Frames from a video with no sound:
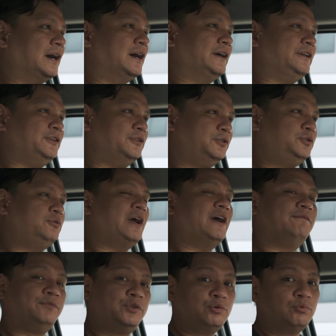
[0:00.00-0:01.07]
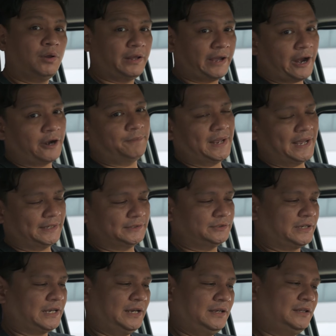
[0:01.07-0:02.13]
you do have dual airbags,
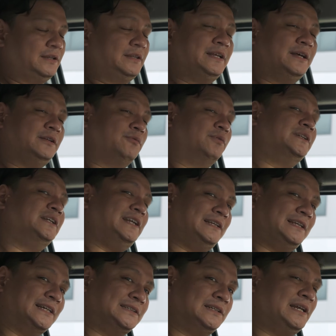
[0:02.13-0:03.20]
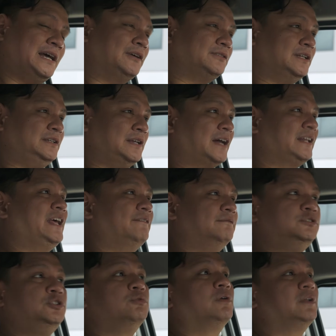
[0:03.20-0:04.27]
okay? The one that they tested out did not have
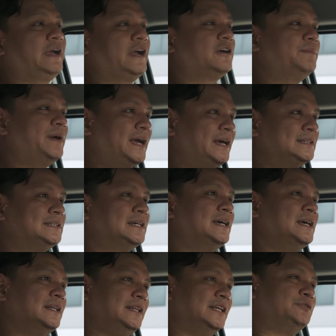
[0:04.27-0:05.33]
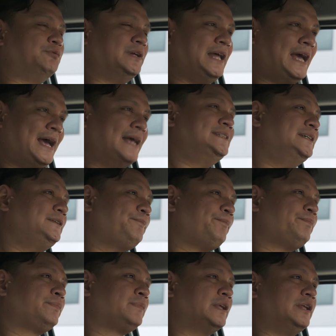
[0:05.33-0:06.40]
dual airbags. This one has it.
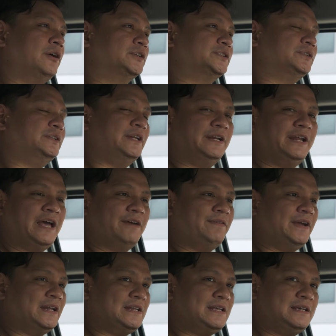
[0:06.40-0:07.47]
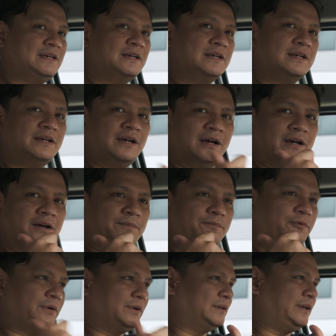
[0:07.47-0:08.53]
It also didn't have any
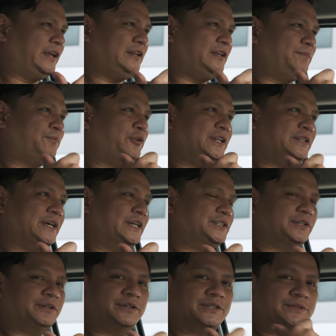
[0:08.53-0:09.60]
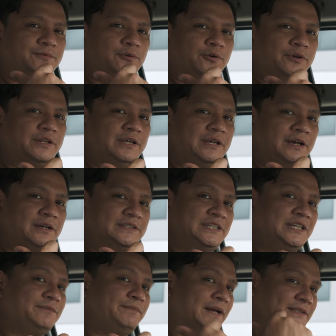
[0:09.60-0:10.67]
pre-tensioners for the
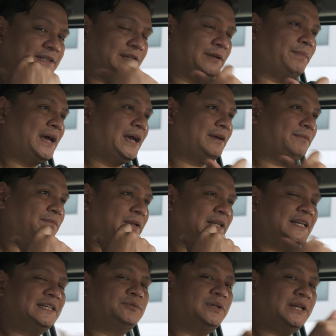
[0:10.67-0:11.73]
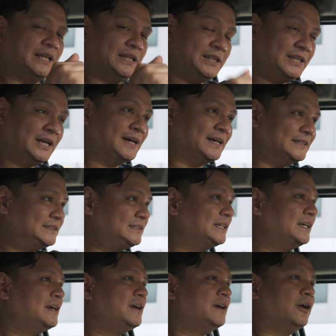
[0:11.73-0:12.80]
seat belts at the back, but this one, it does.
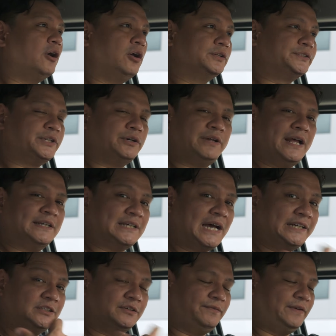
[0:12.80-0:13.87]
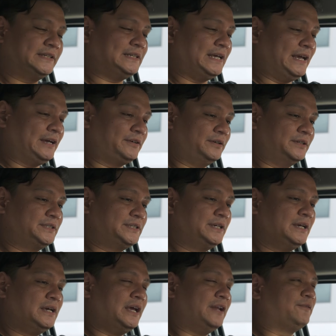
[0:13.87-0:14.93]
Also, it has ISOFIX anchors,
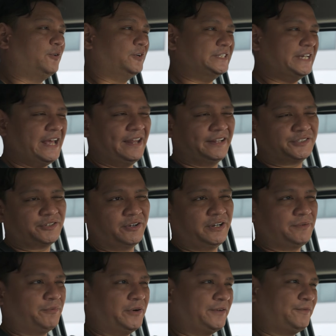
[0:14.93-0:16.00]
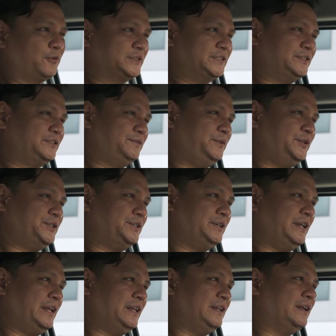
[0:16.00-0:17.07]
of course, electronic brake force distribution,
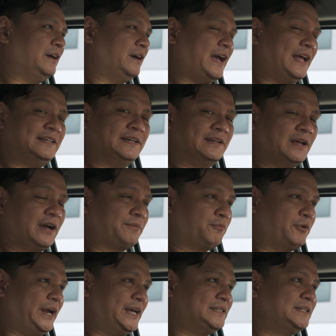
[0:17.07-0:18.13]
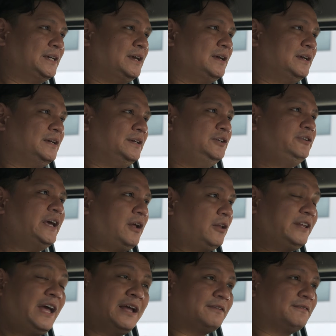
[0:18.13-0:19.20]
and anti-lock brakes. You get all
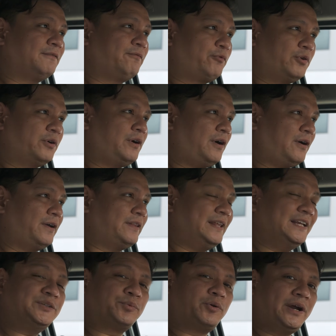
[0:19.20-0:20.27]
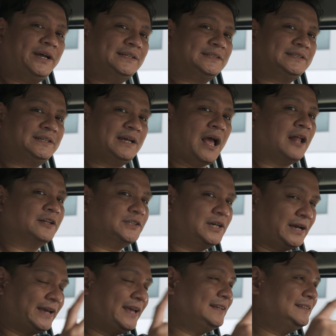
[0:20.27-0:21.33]
that for a car at this price.
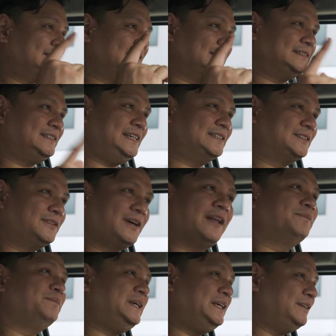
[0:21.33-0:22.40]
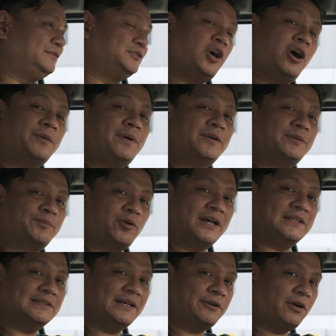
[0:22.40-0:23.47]
Again, teaser, I'll be talking about the
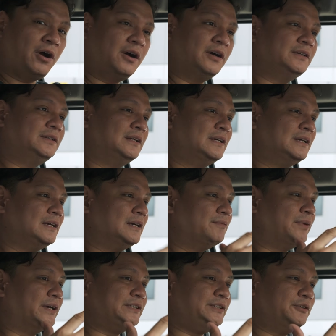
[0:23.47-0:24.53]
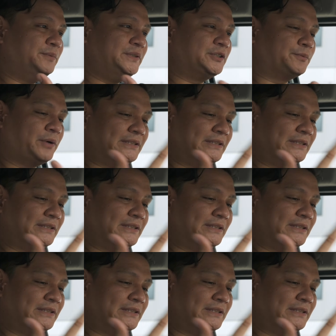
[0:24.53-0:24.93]
price later on, but you'll be surprised